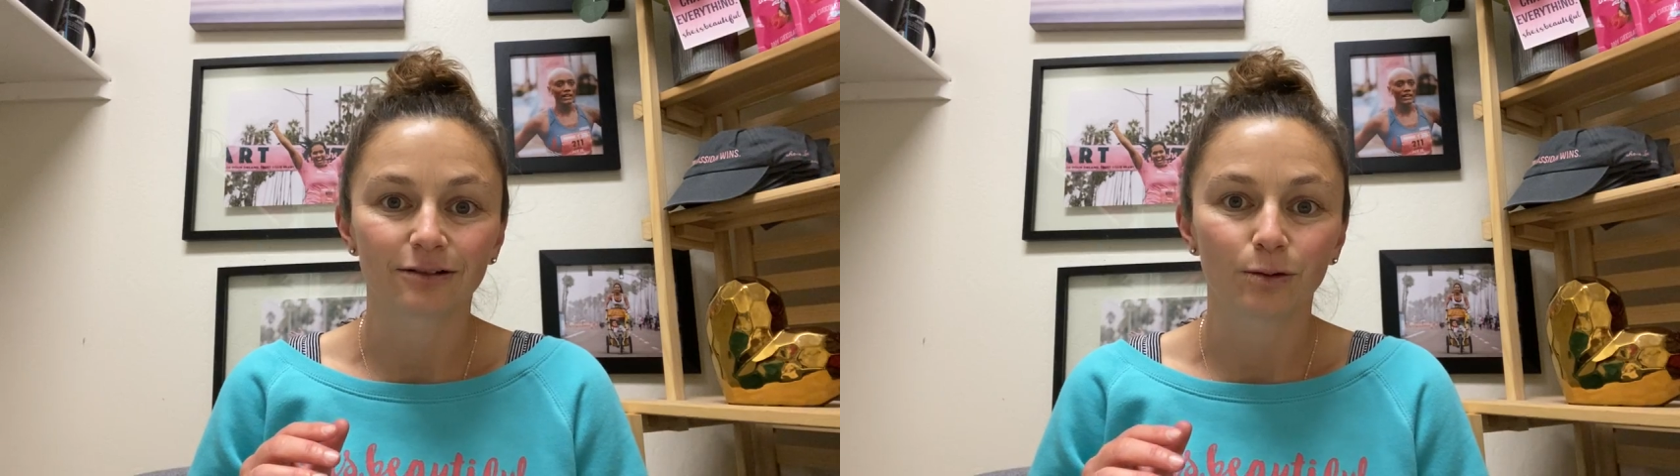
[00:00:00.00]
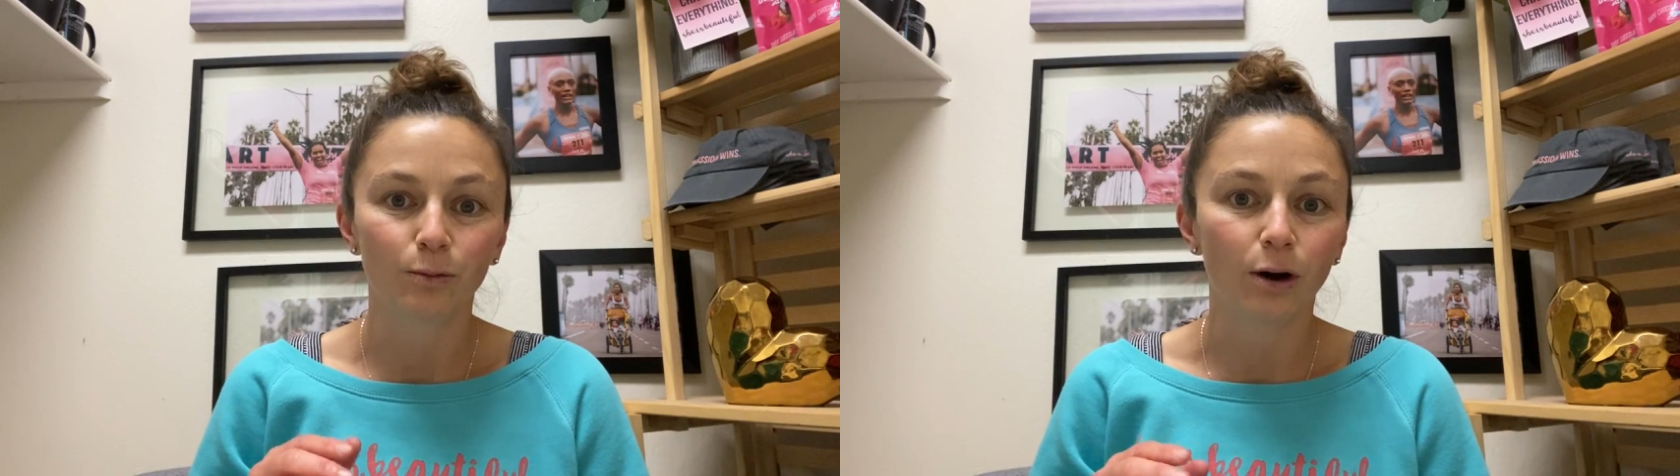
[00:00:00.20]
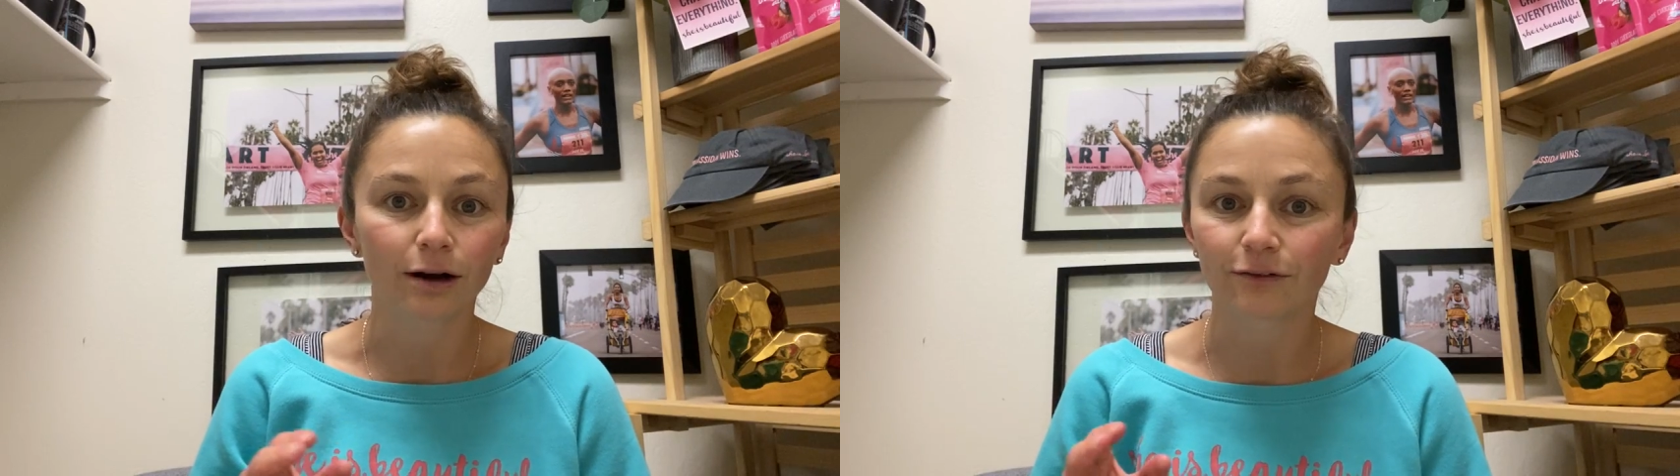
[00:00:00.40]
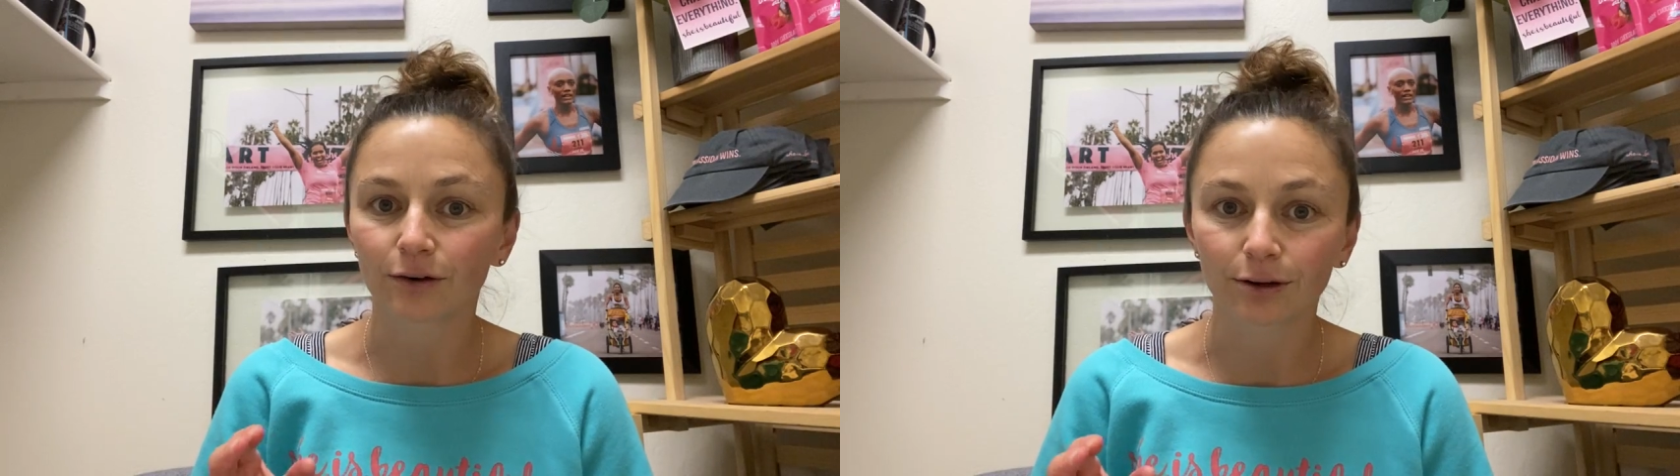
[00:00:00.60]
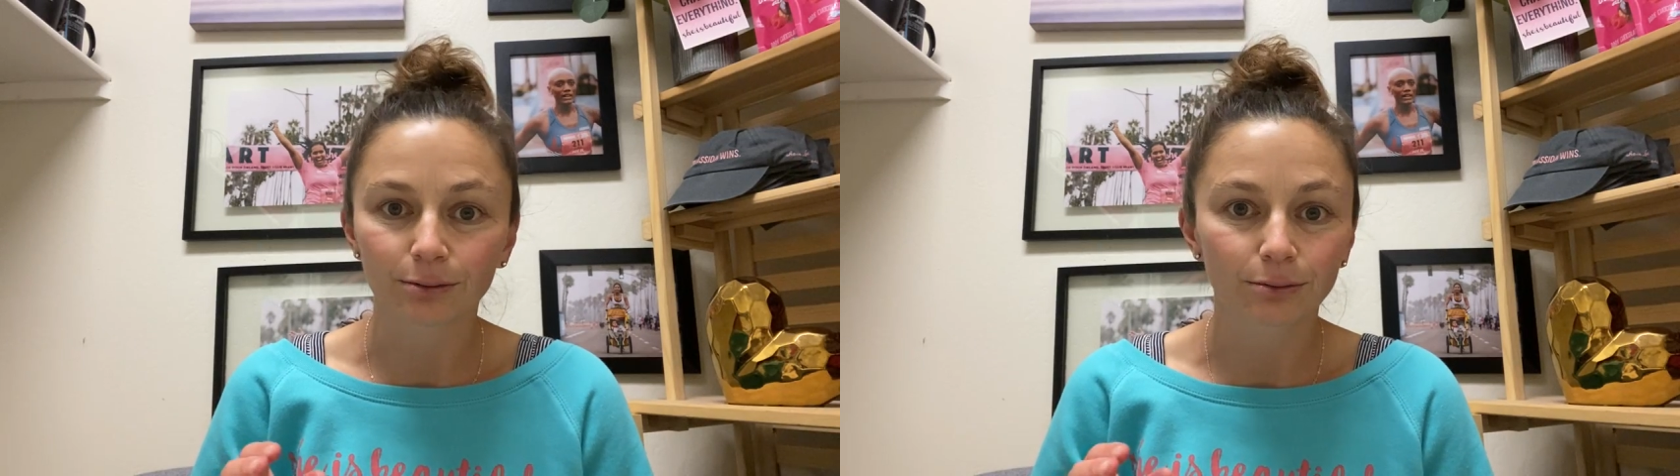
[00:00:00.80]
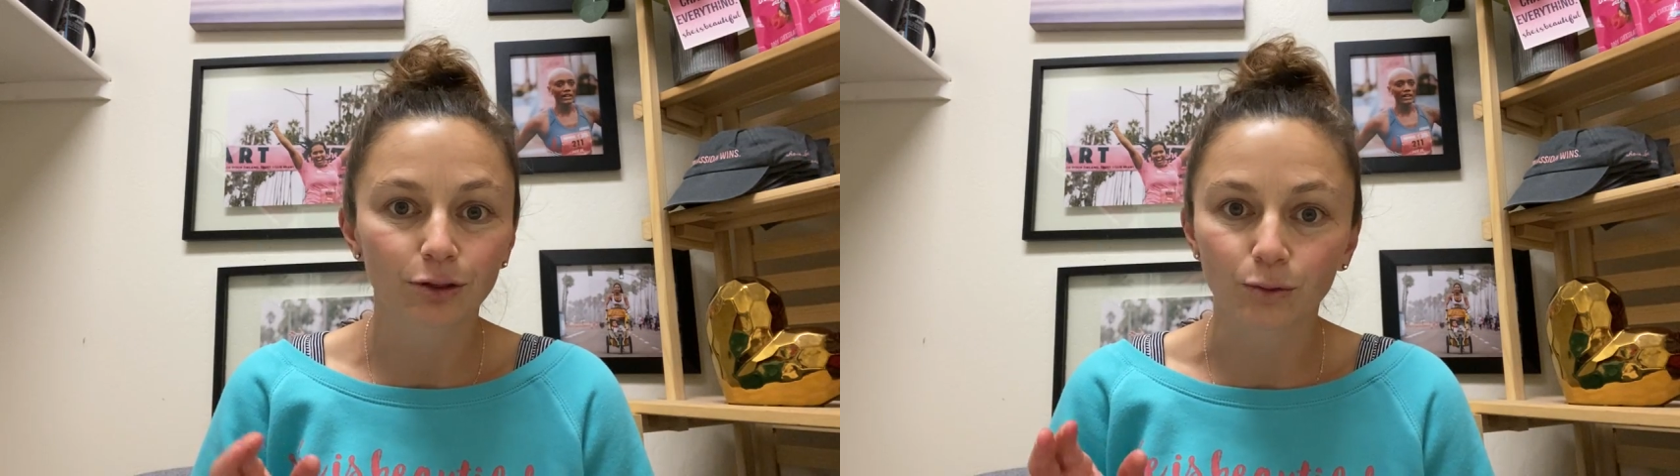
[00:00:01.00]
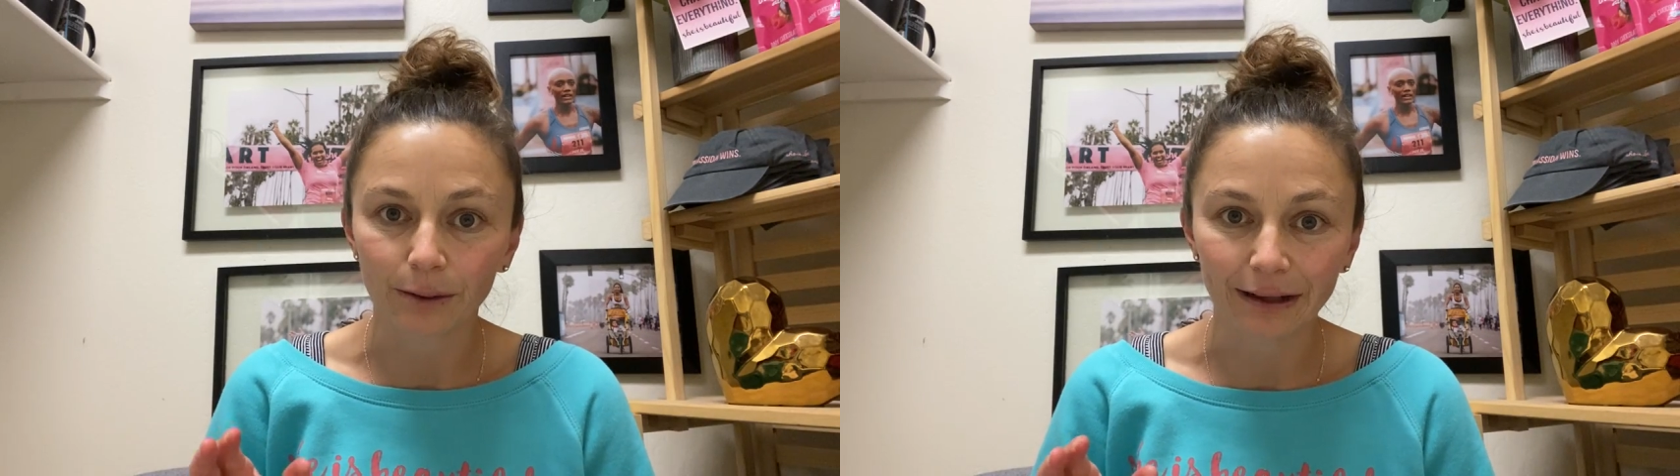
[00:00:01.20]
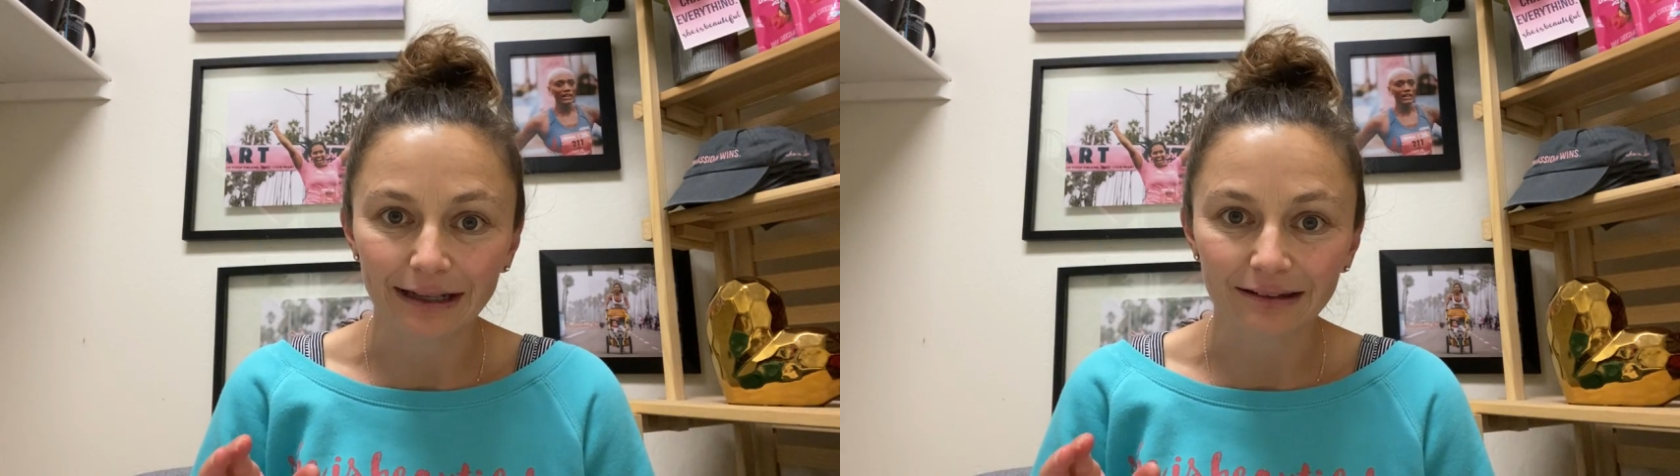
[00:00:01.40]
walk for 3
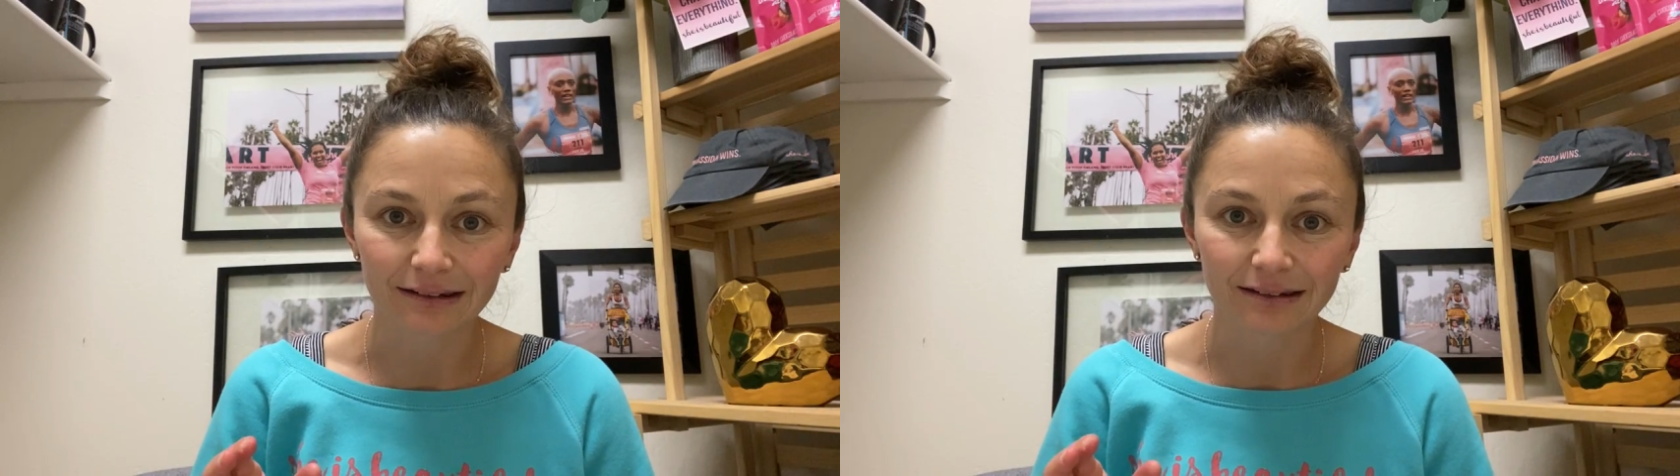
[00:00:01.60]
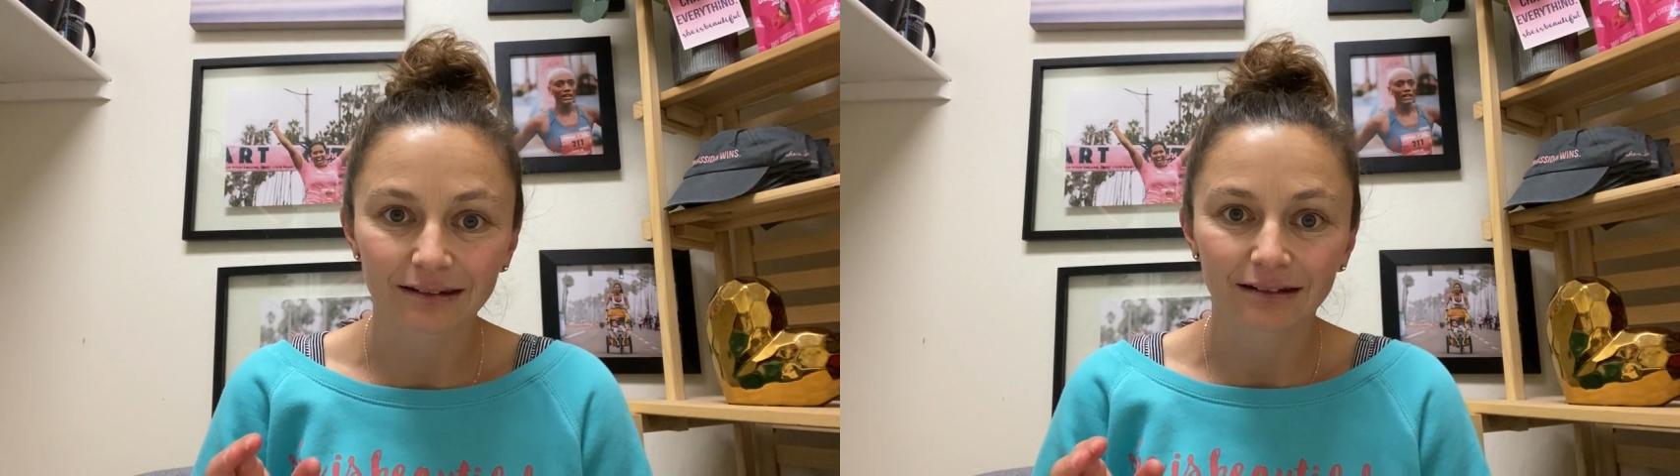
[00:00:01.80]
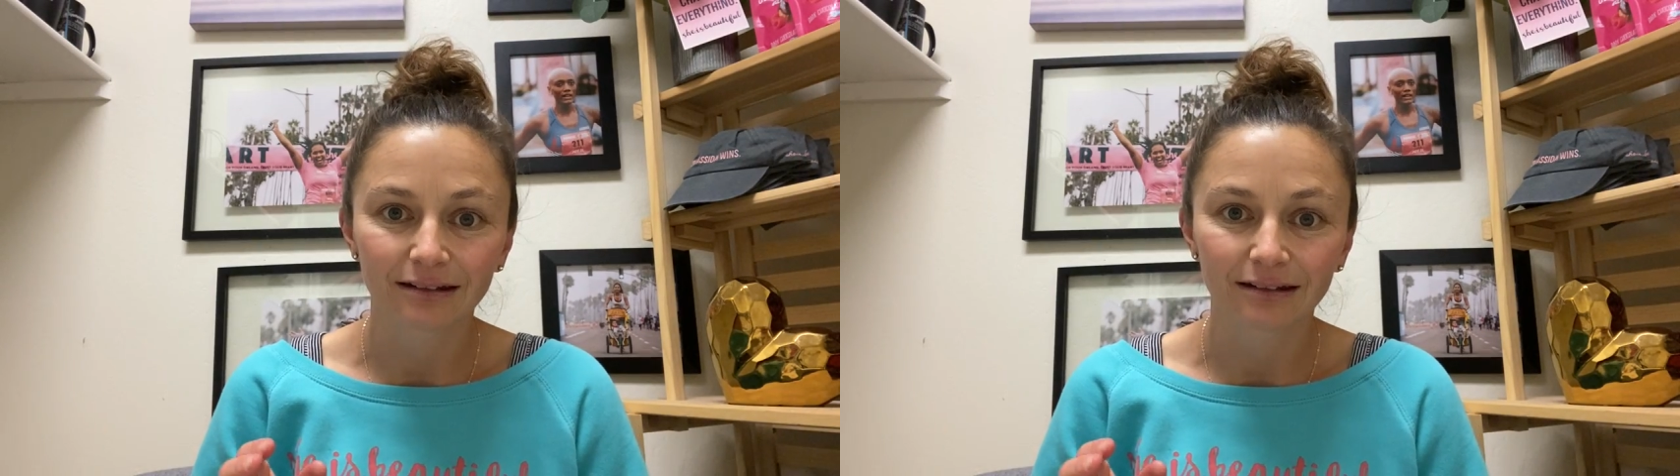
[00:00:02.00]
minutes,